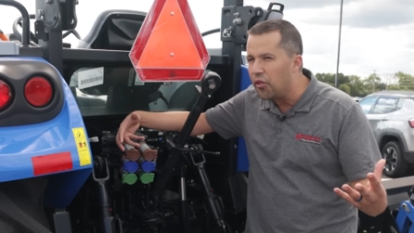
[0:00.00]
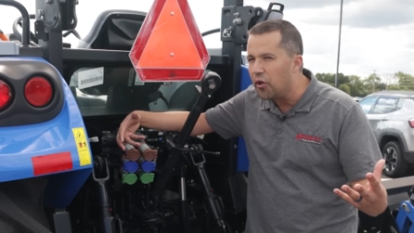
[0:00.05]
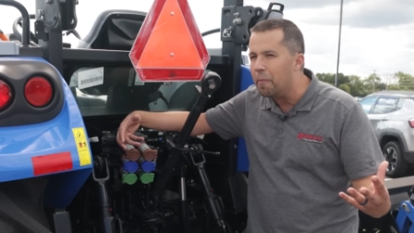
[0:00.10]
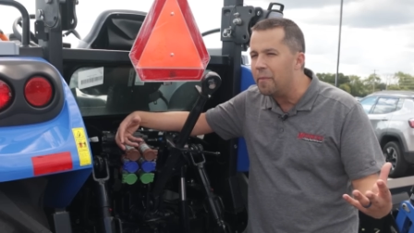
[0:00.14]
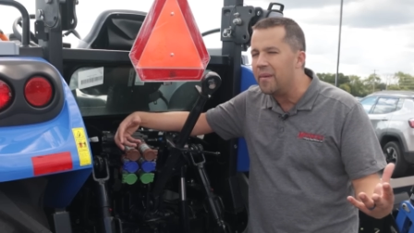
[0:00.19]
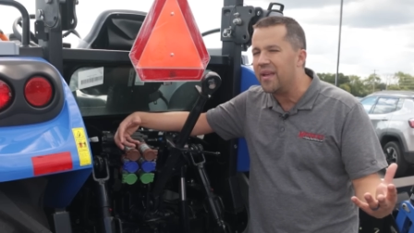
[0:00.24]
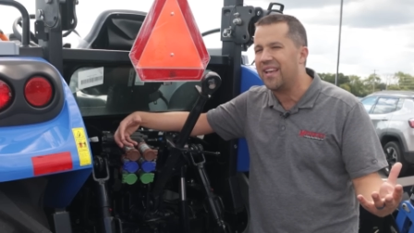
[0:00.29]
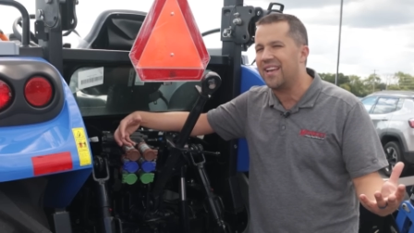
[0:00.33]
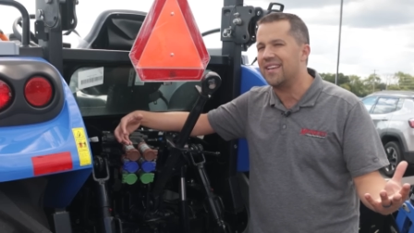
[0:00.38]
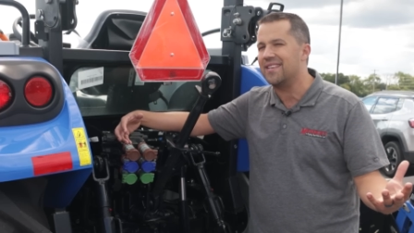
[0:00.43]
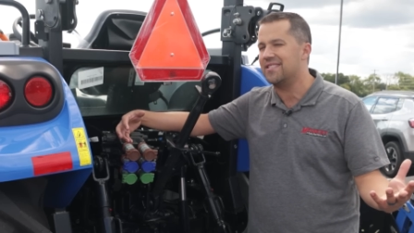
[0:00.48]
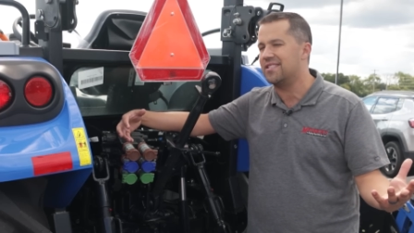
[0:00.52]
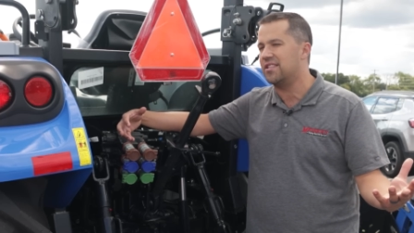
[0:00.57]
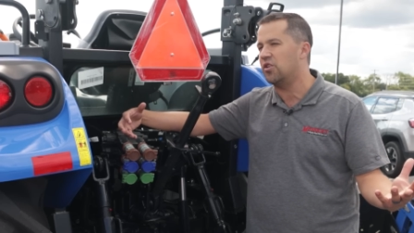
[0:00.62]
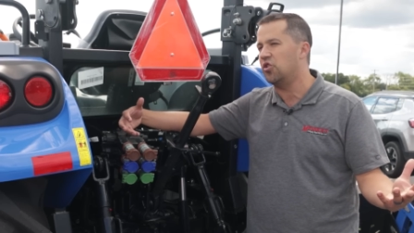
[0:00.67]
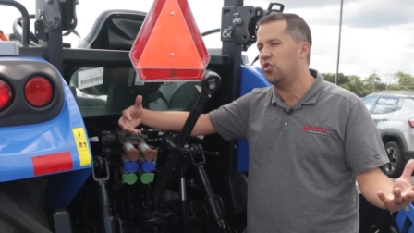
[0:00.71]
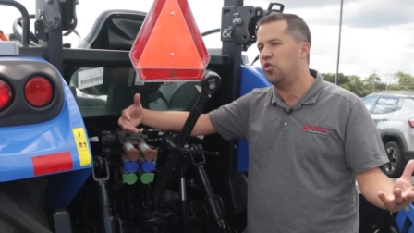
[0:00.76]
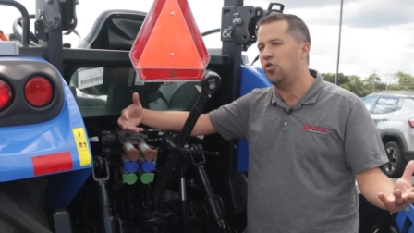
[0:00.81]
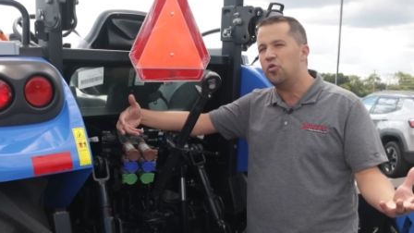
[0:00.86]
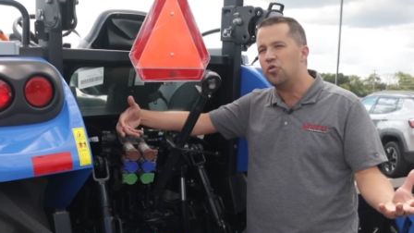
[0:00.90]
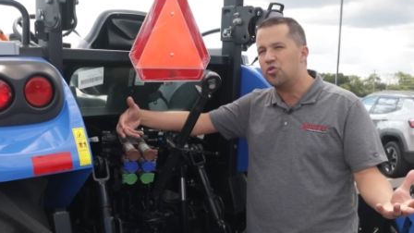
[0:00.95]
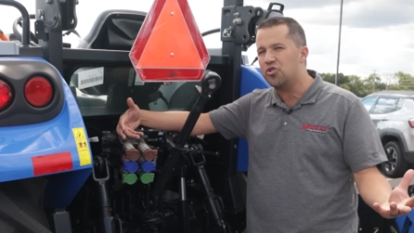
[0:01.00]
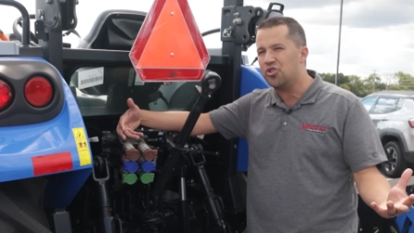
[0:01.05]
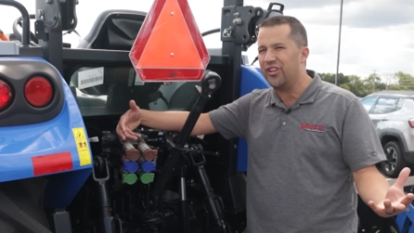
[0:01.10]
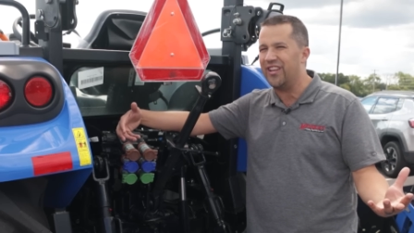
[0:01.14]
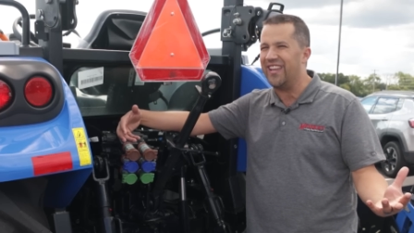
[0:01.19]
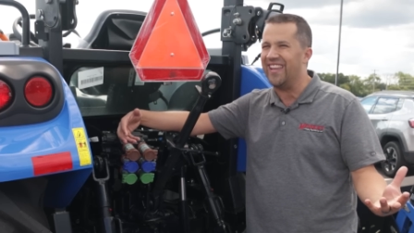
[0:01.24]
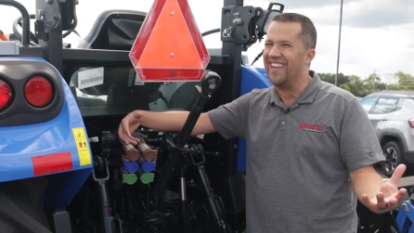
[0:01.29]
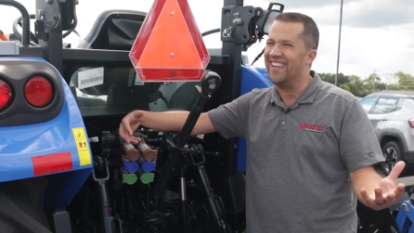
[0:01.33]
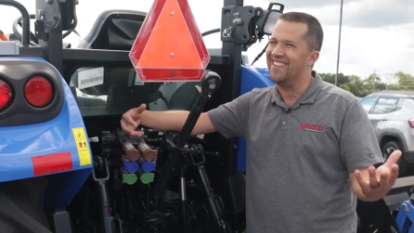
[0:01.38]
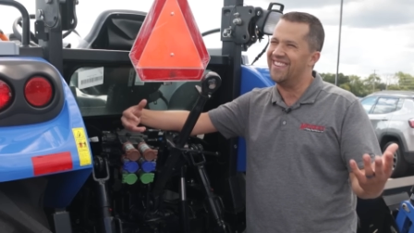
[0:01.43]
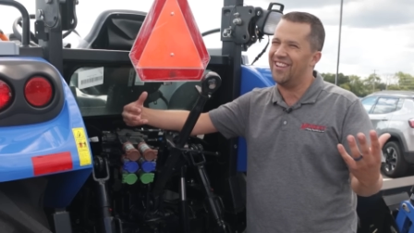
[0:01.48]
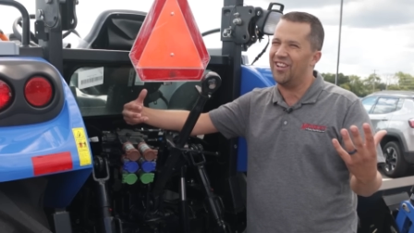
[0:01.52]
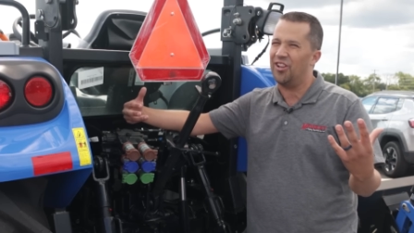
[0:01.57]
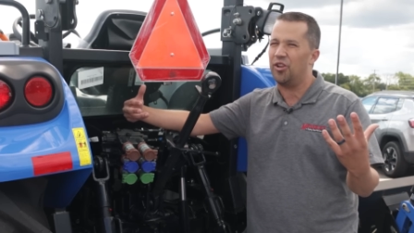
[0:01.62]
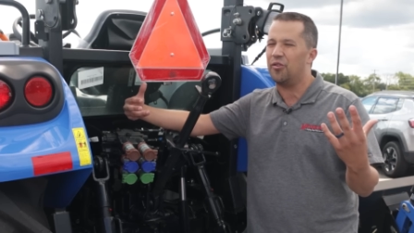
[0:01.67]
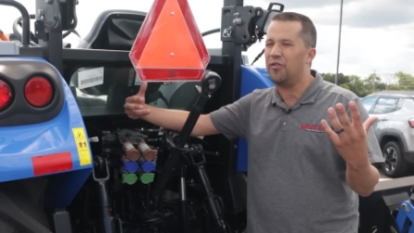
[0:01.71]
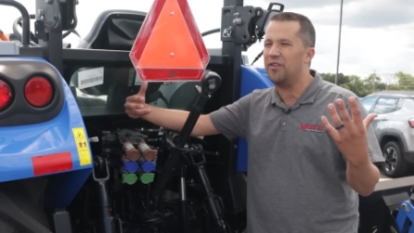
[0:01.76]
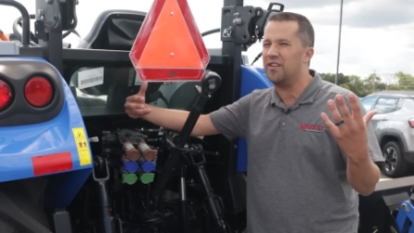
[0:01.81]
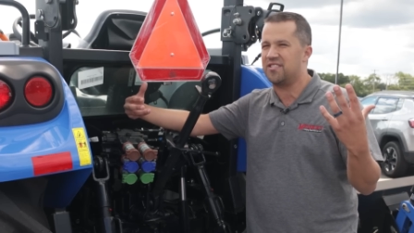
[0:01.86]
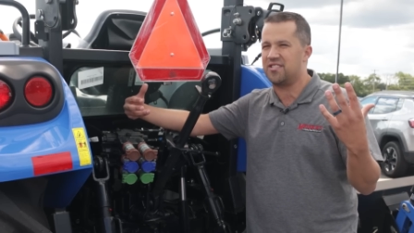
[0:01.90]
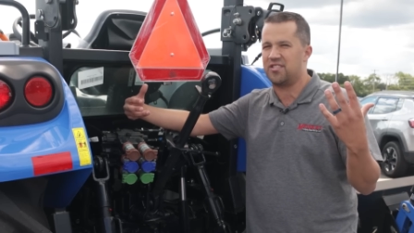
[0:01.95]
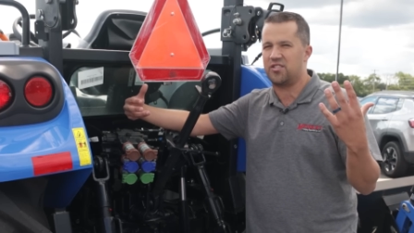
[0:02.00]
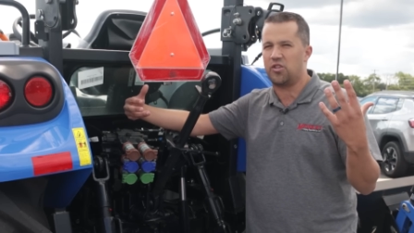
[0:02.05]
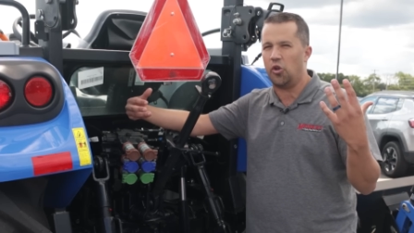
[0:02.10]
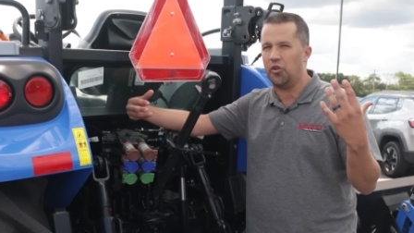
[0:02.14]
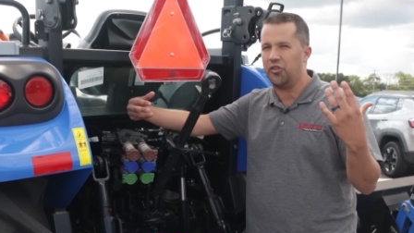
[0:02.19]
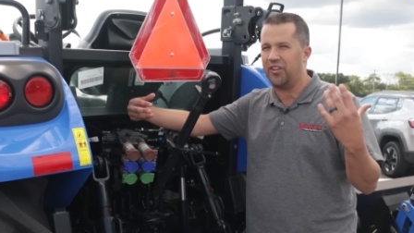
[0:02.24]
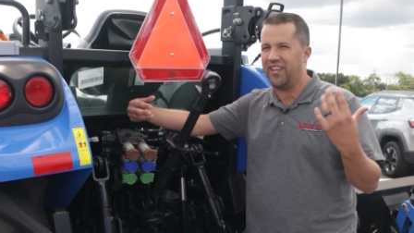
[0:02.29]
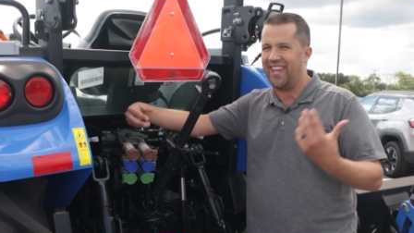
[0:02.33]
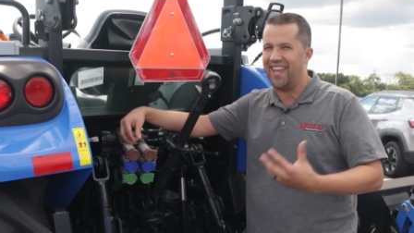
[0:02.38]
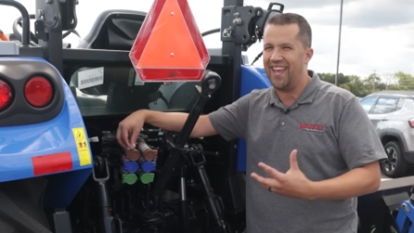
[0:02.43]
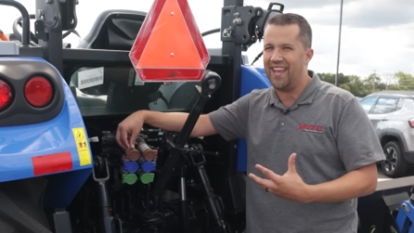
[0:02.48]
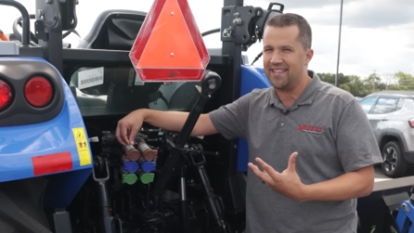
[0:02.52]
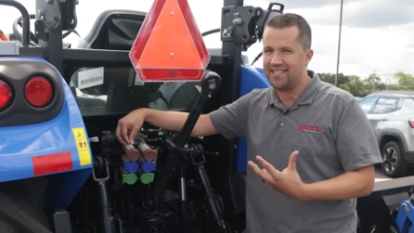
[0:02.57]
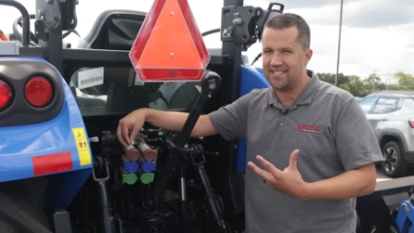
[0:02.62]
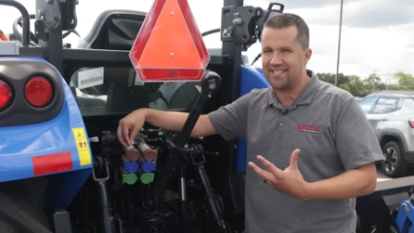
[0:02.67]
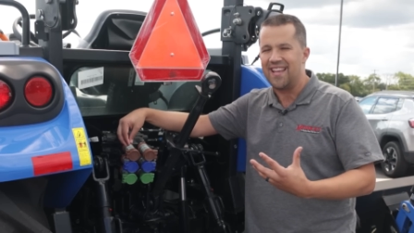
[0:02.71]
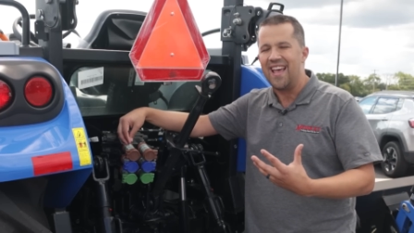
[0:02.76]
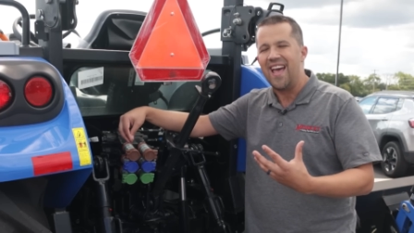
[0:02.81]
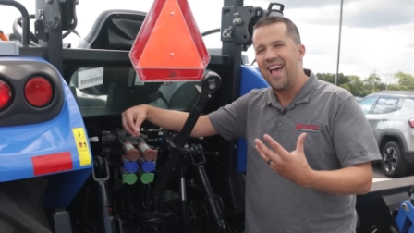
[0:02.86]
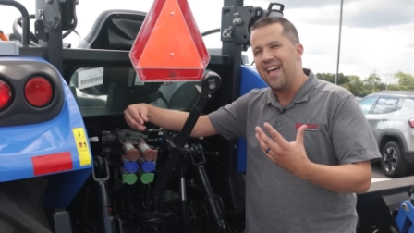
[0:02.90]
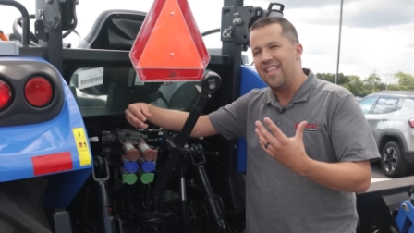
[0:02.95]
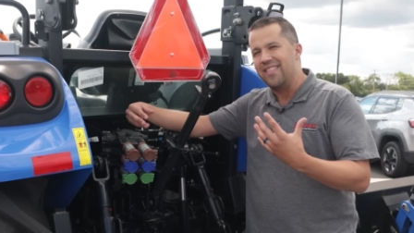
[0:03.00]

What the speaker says: them because they're usually dealer installed kits